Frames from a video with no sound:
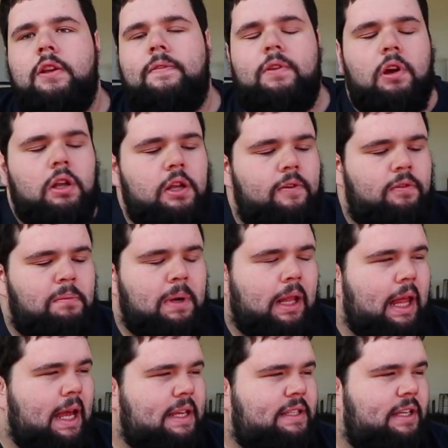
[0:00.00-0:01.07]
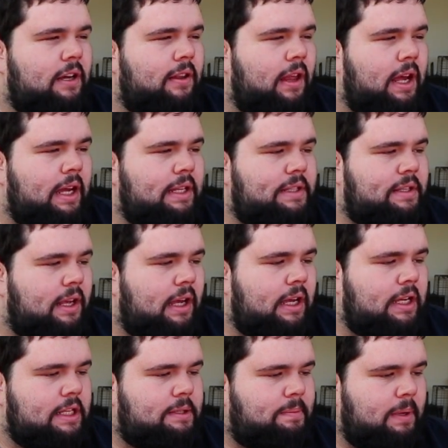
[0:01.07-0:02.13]
if y'all know from my last tail lights,
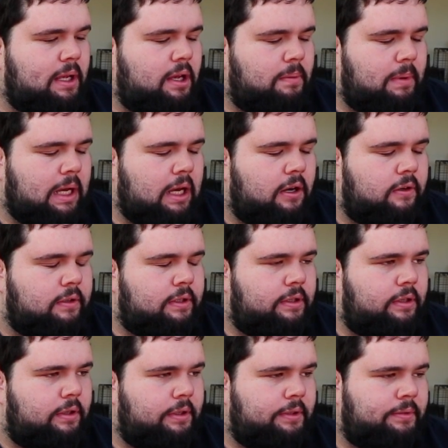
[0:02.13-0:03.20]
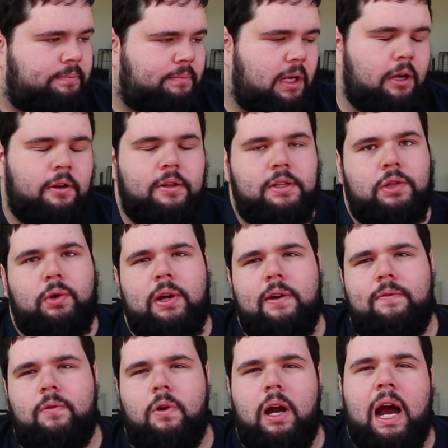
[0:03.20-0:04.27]
I spent about, I don't know, 3 or
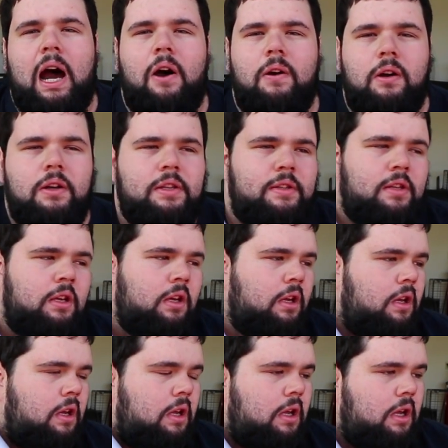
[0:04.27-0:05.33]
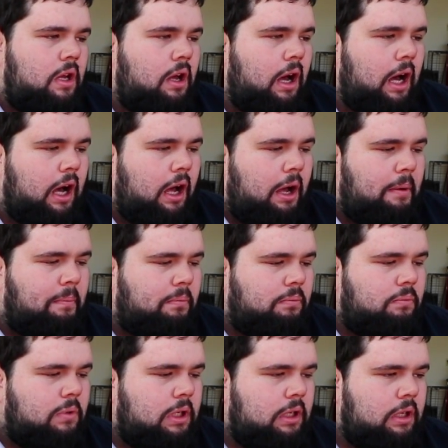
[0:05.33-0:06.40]
4 hours
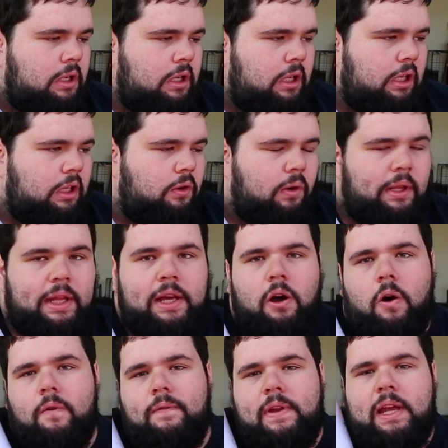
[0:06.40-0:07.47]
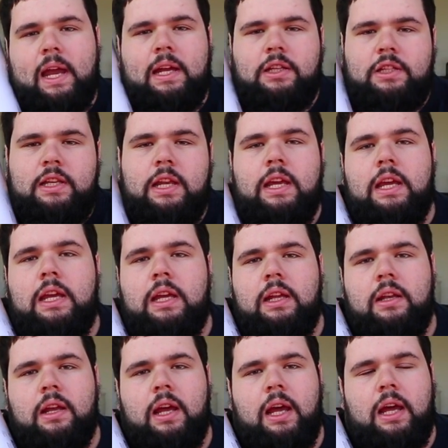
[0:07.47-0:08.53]
doing the whole
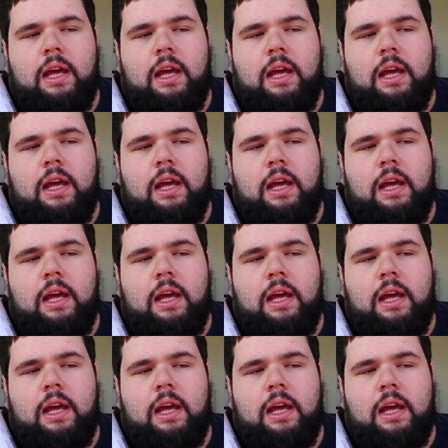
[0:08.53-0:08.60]
VHT